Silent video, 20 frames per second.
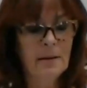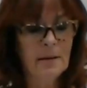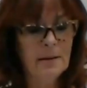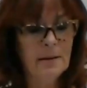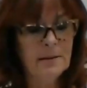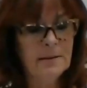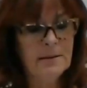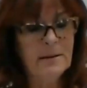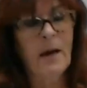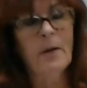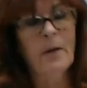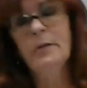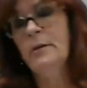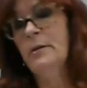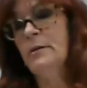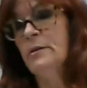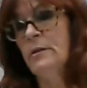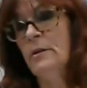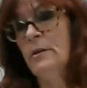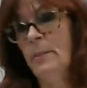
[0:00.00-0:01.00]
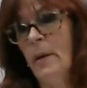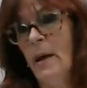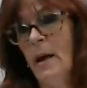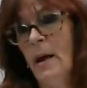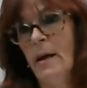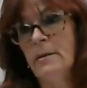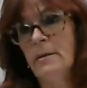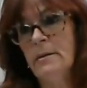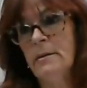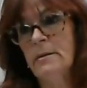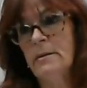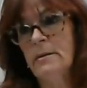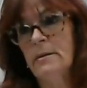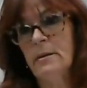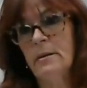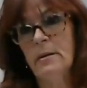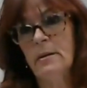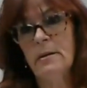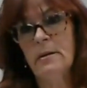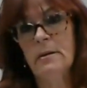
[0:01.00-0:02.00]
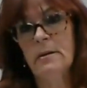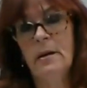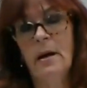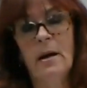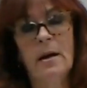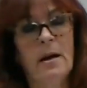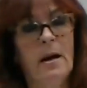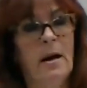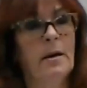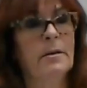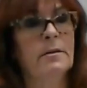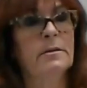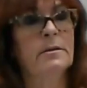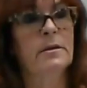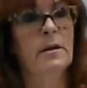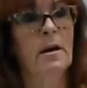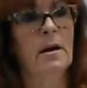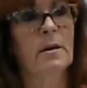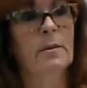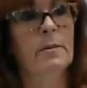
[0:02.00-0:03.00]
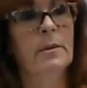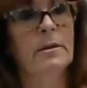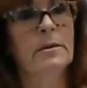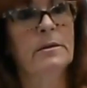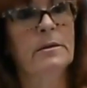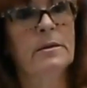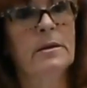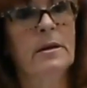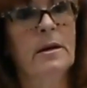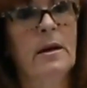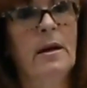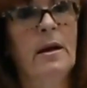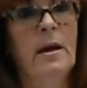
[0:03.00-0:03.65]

Southeastern Mass, Narcotics Anonymous.